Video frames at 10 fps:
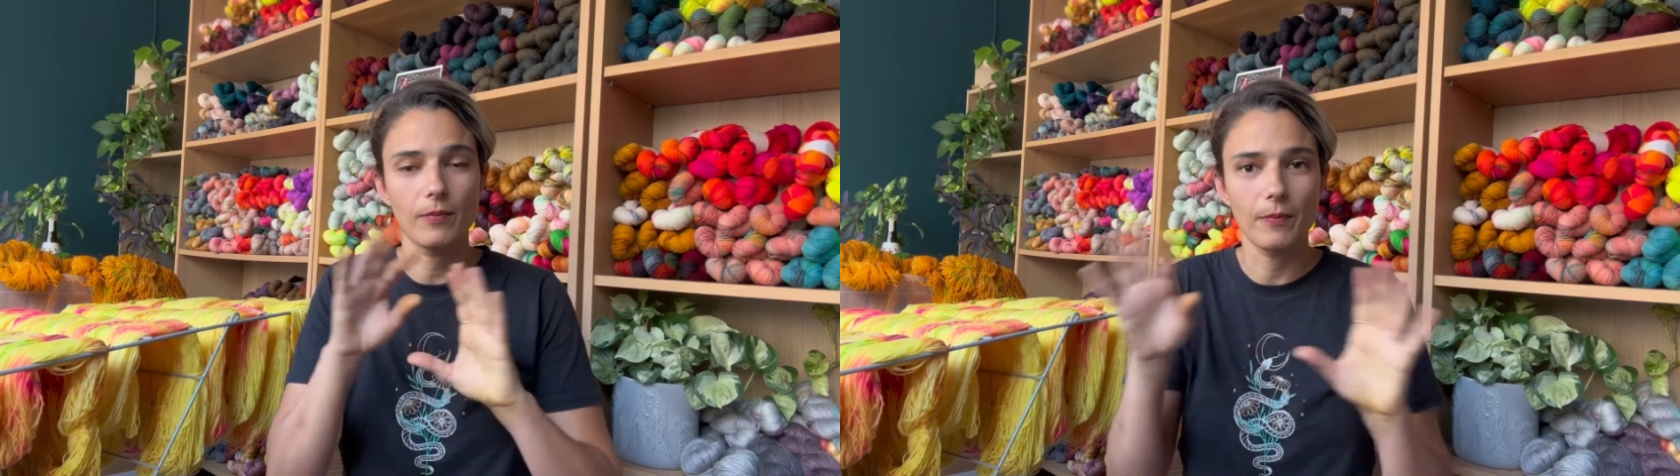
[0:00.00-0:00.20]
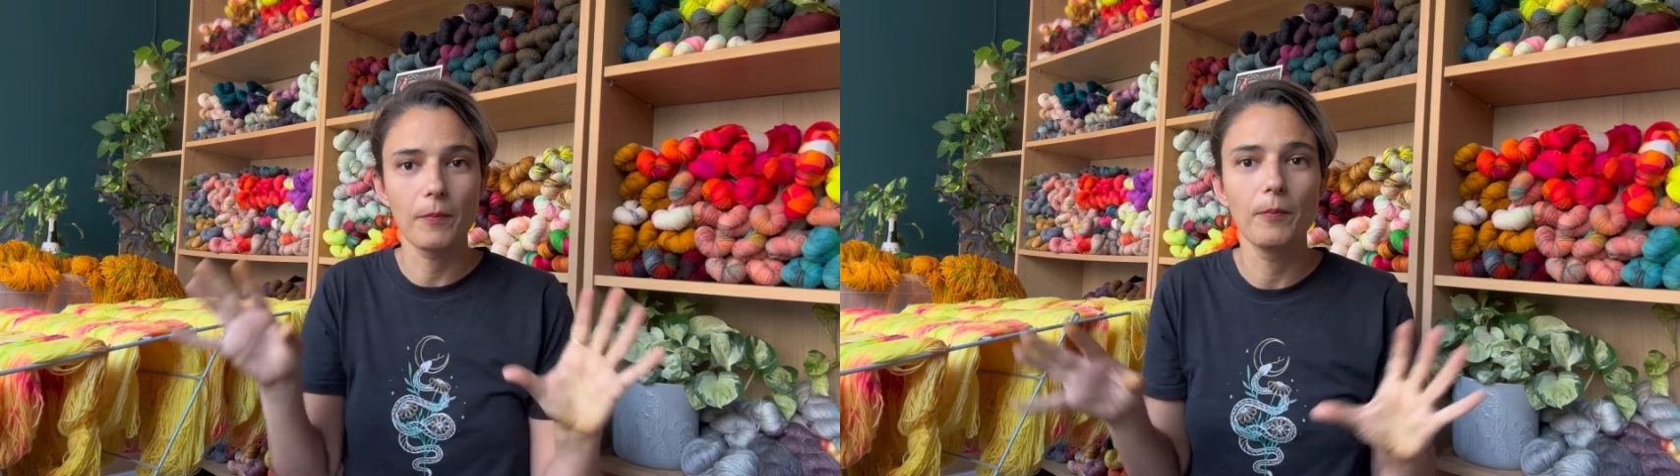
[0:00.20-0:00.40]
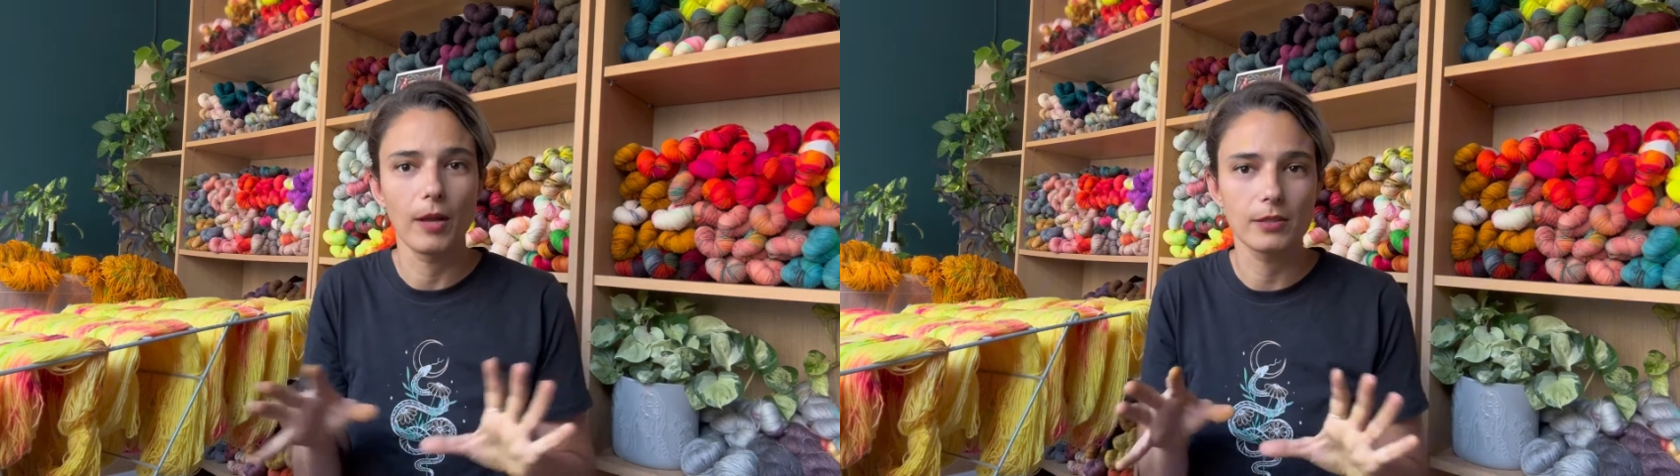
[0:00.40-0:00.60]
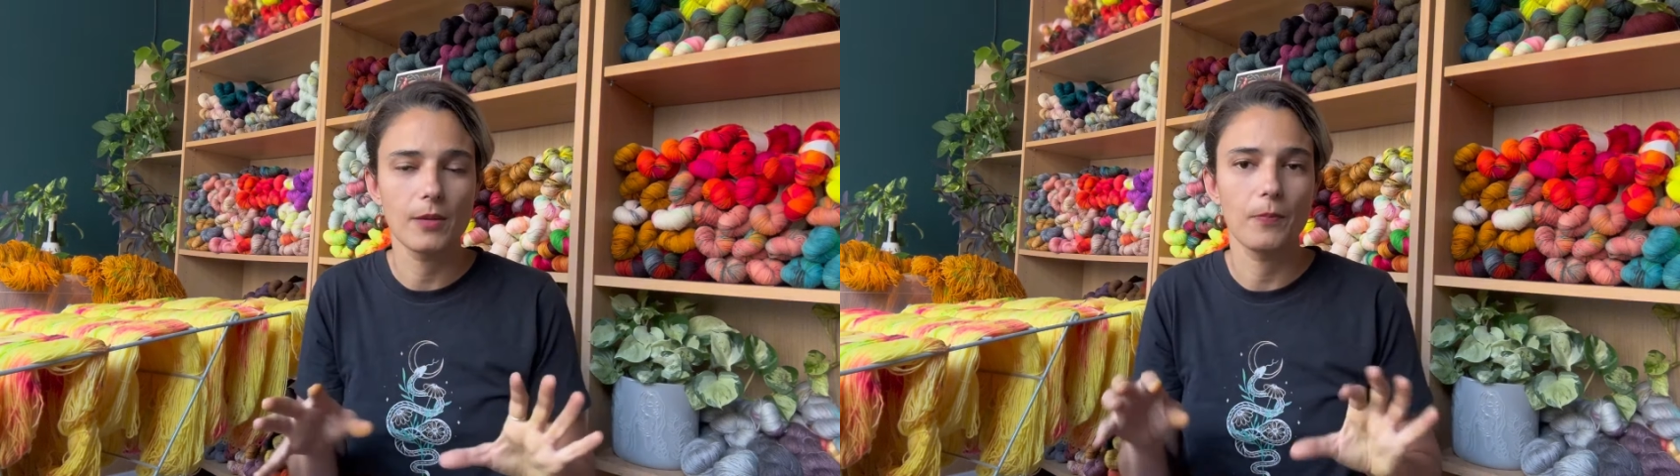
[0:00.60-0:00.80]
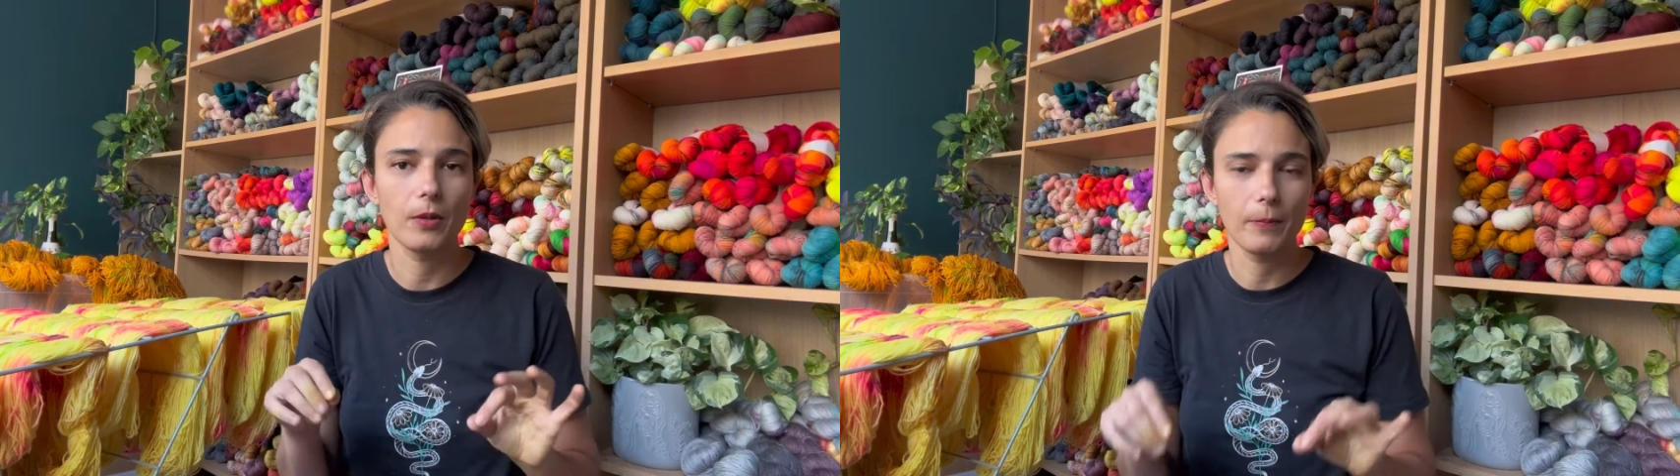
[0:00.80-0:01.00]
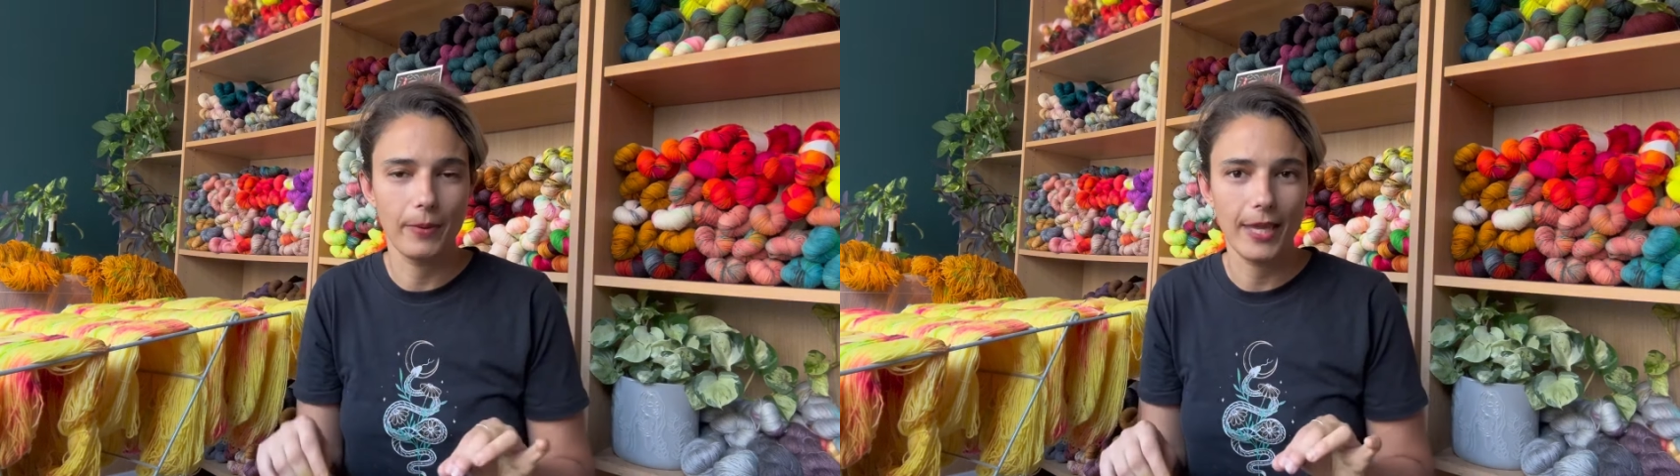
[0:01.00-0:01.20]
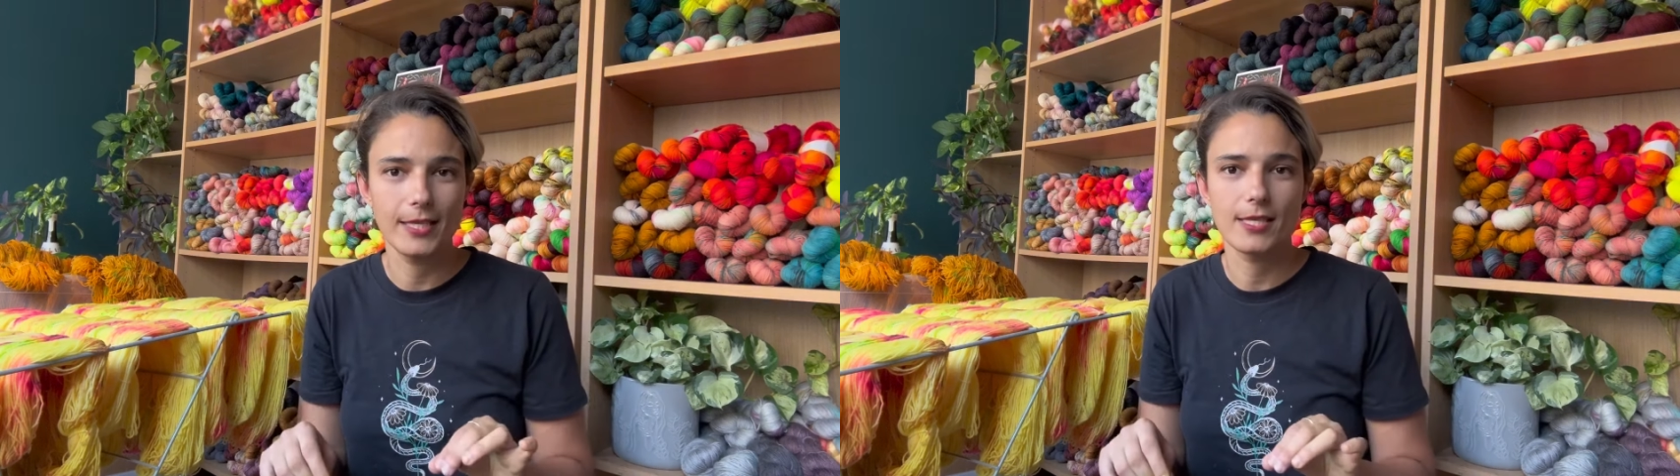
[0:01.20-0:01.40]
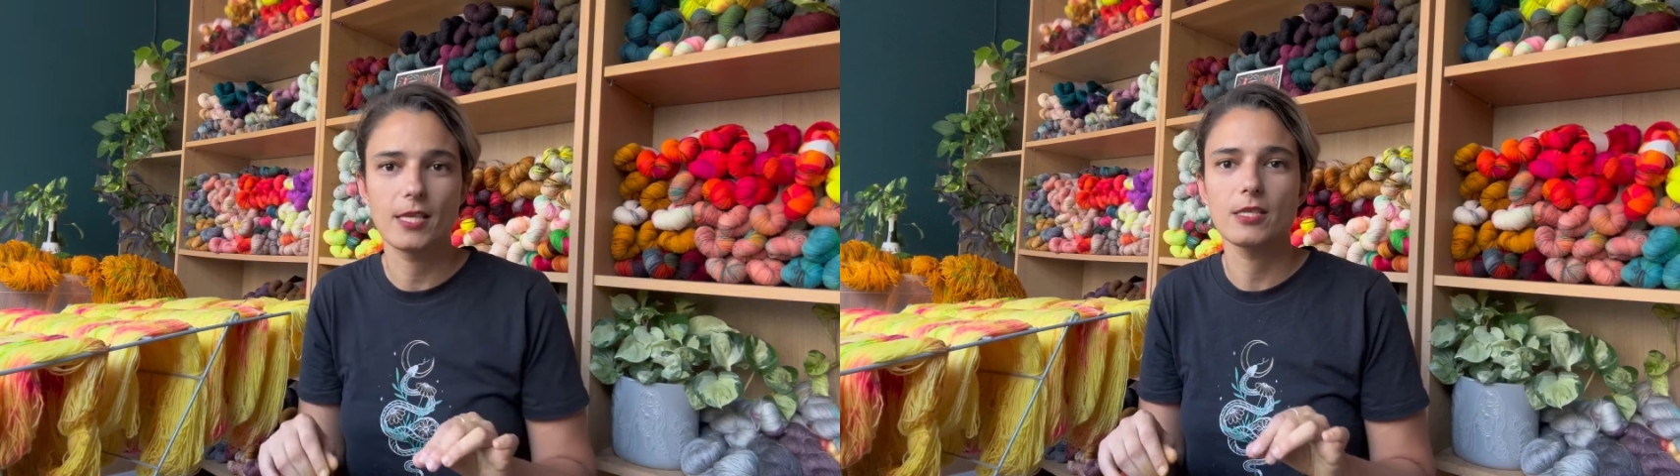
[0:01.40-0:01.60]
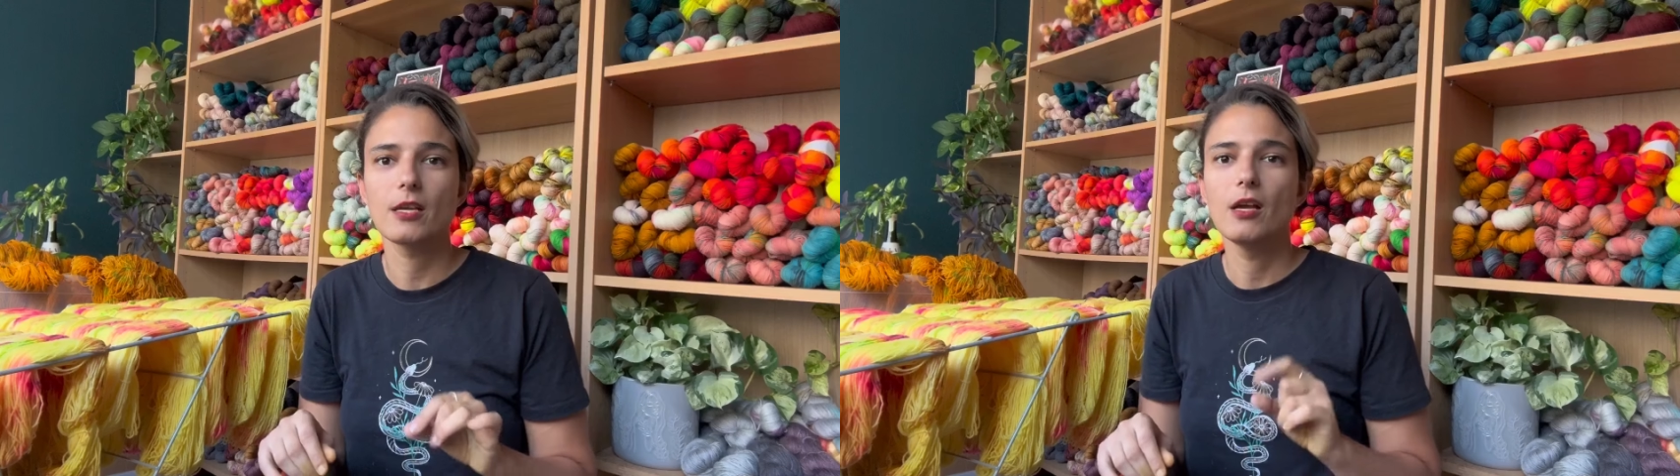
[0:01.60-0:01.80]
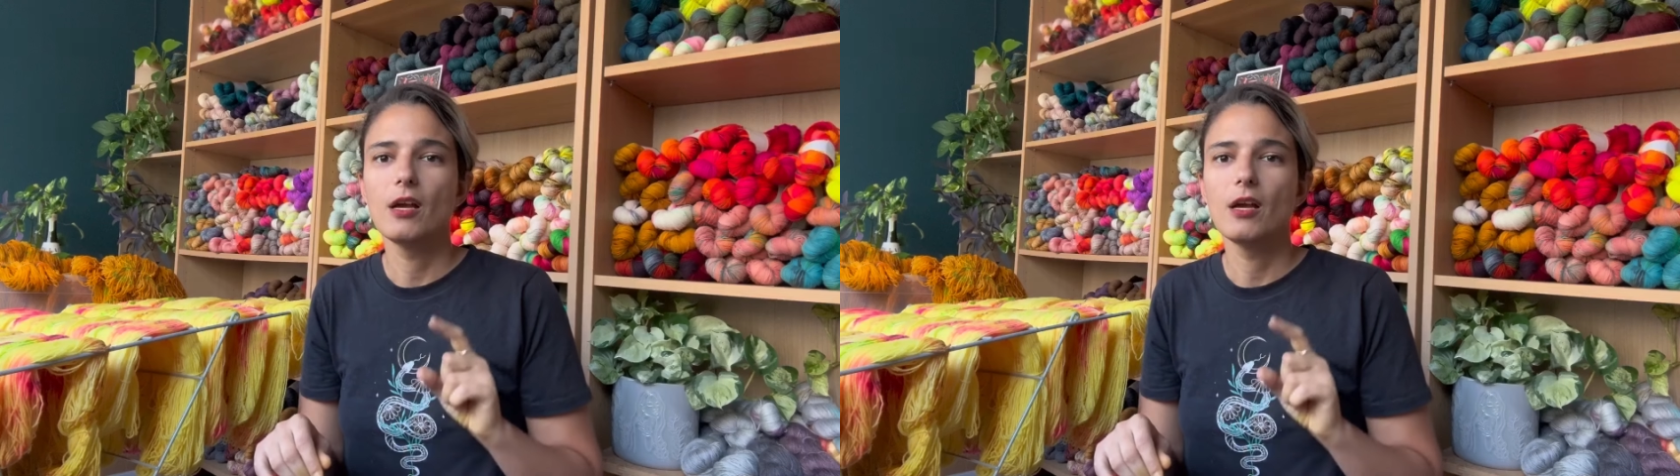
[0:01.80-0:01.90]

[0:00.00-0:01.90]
multiple bases